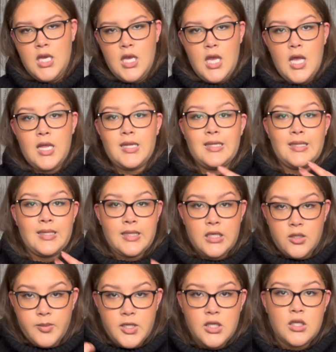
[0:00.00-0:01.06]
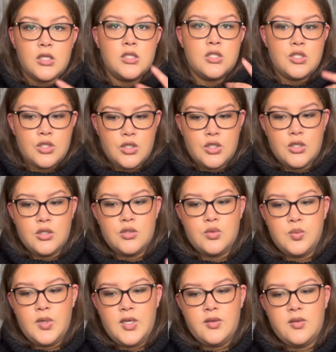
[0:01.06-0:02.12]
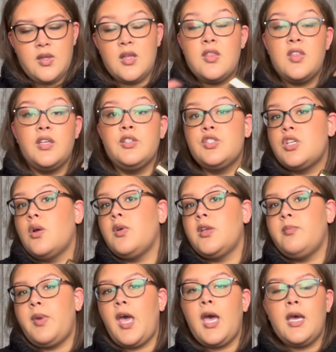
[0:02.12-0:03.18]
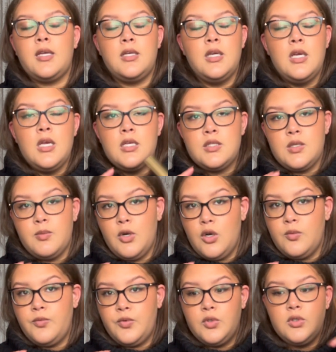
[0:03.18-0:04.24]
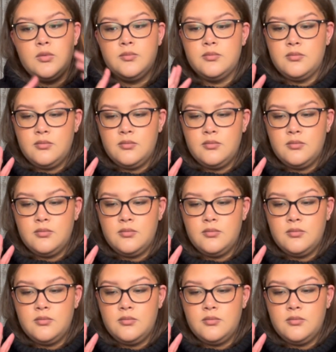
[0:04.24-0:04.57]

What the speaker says: a little bit concerned with like things going bad. So I'm hopeful